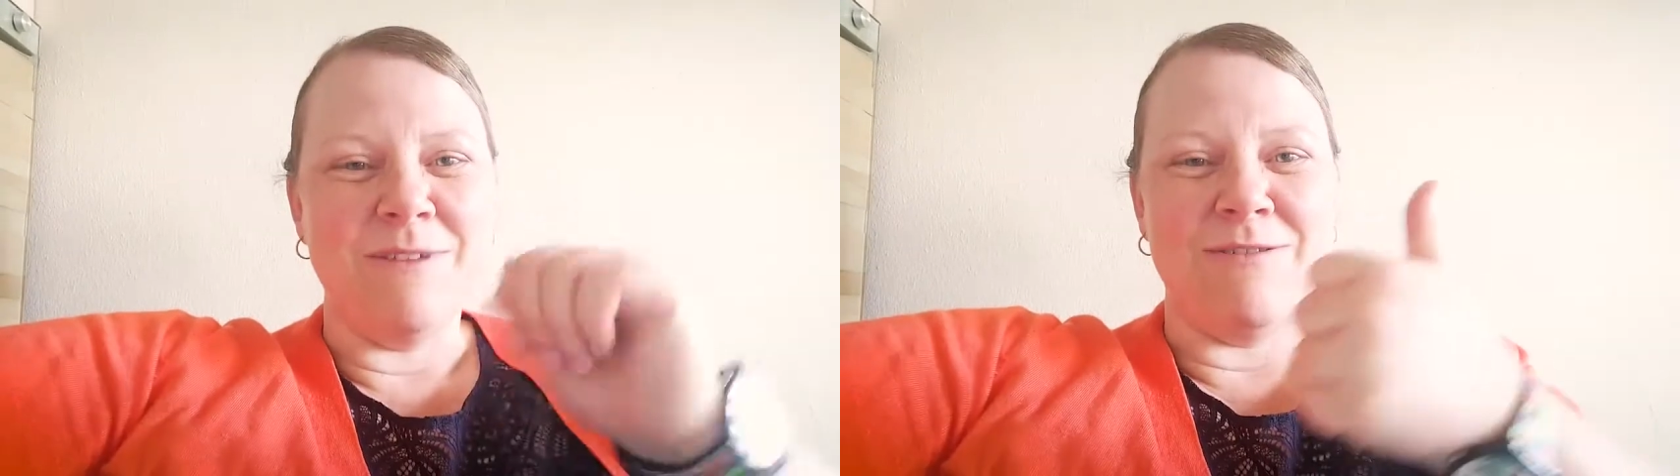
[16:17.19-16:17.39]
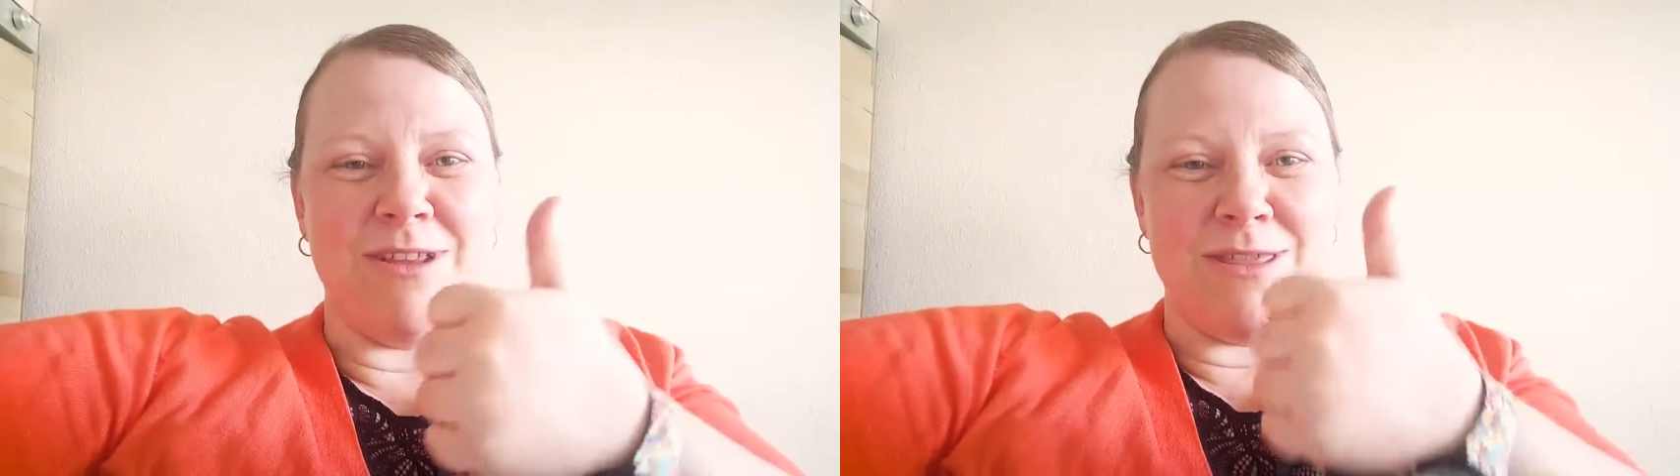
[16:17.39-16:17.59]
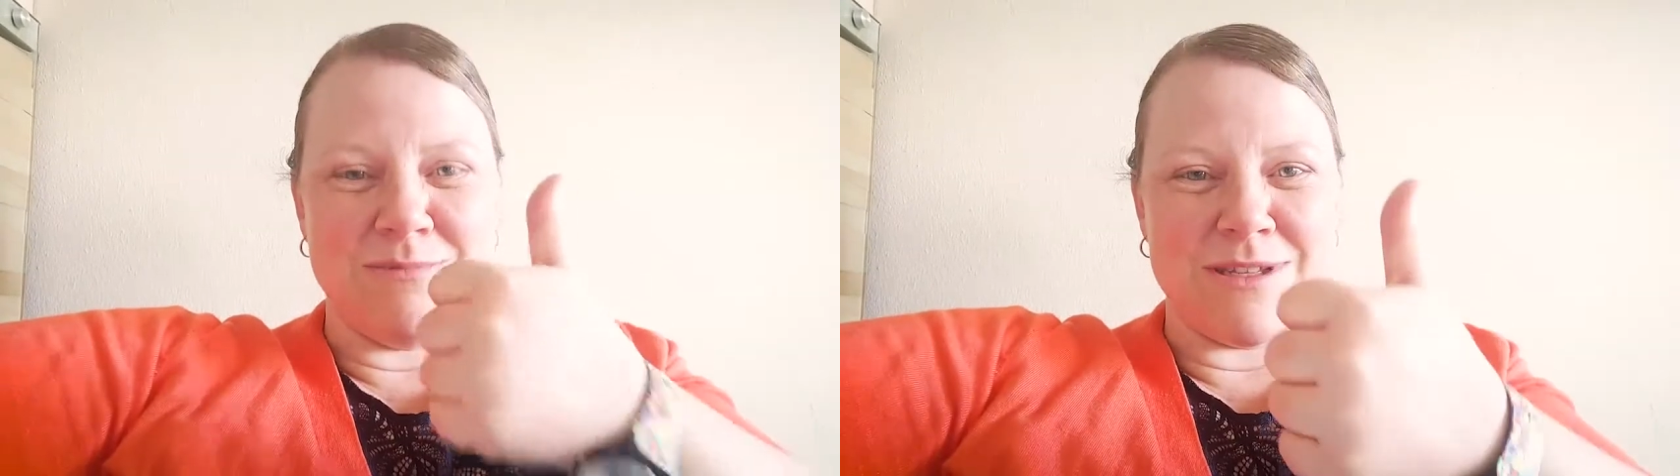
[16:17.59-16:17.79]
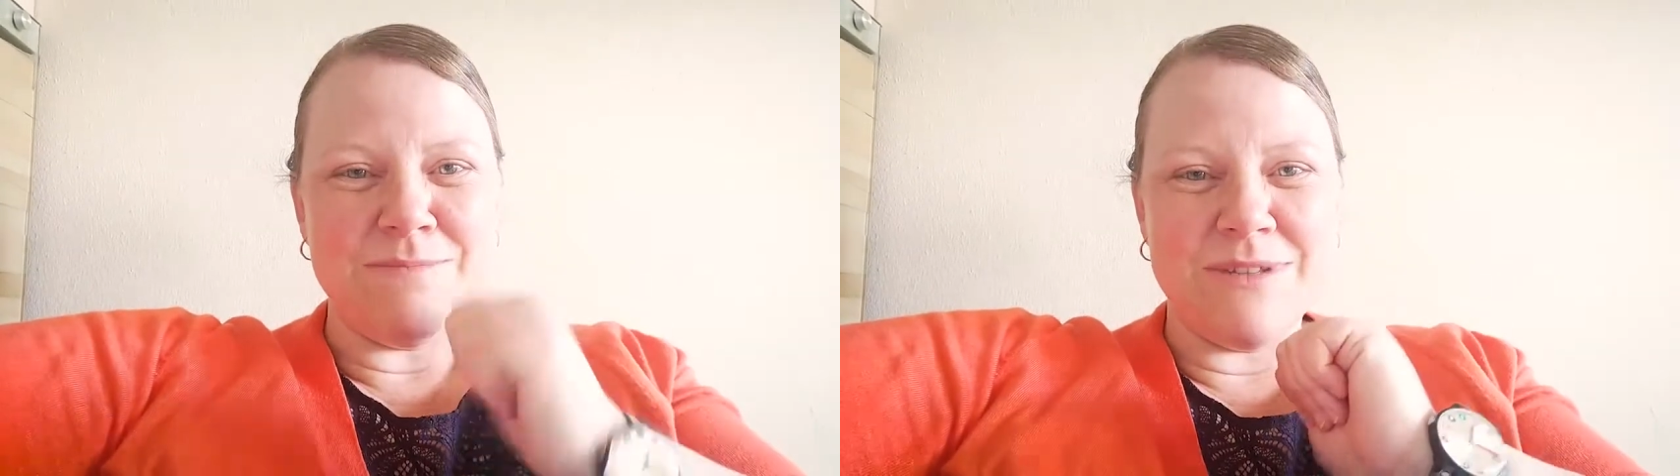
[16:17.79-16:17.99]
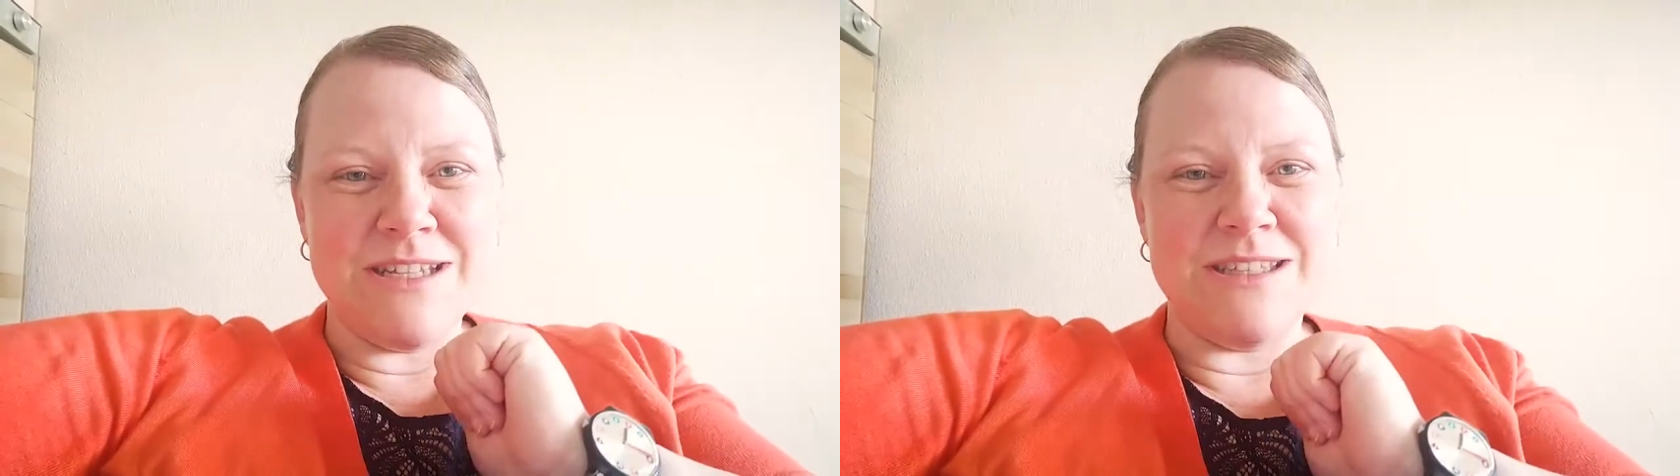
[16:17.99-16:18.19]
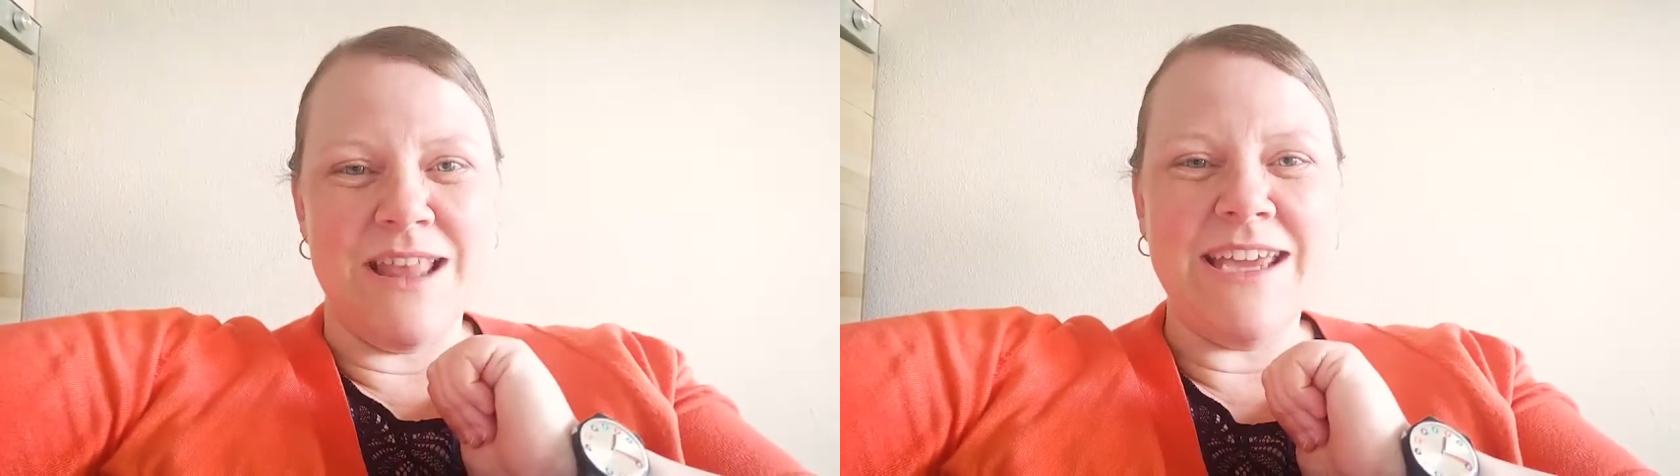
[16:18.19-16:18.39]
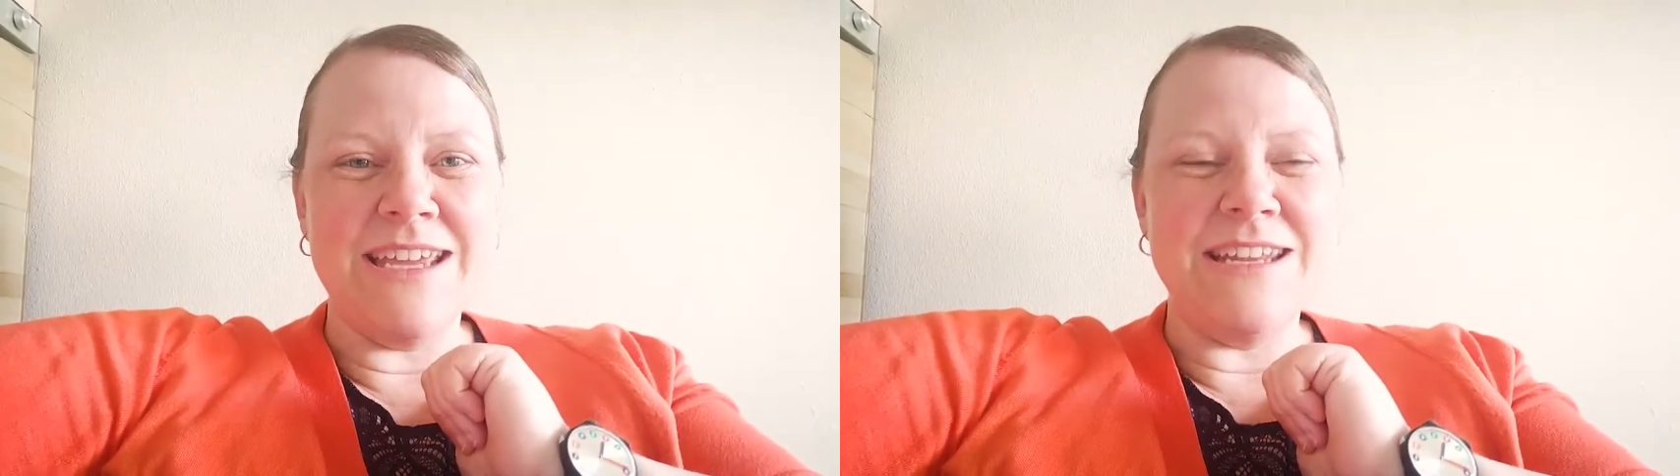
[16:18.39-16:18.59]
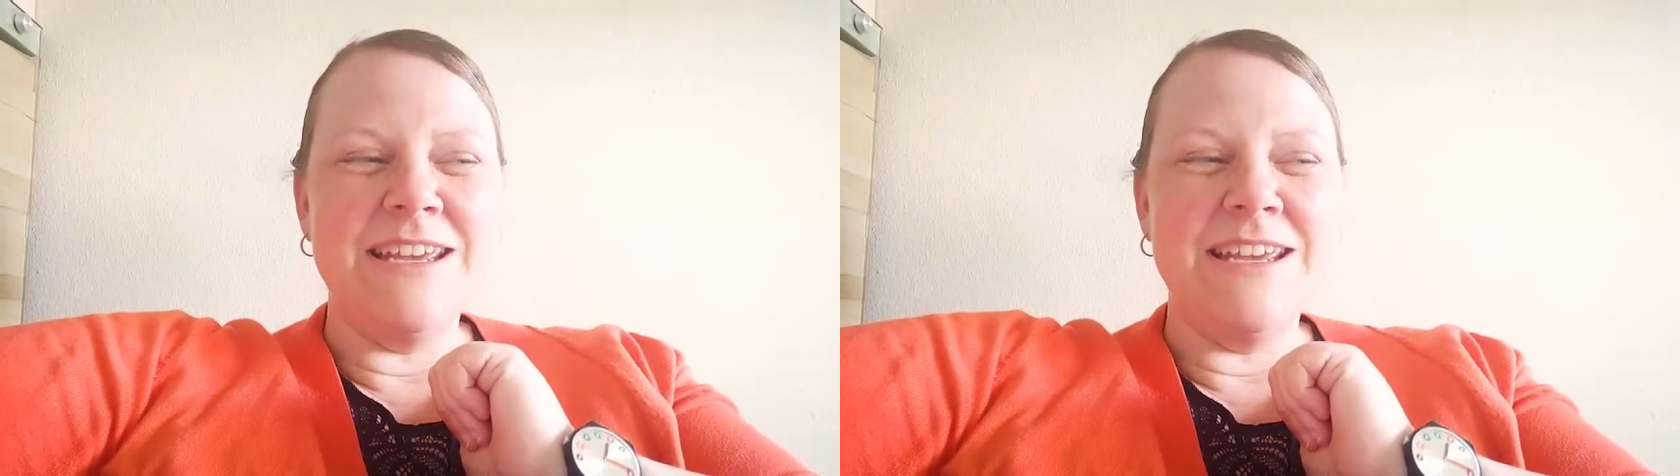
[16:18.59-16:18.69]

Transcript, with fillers: give it a thumbs up, please like it.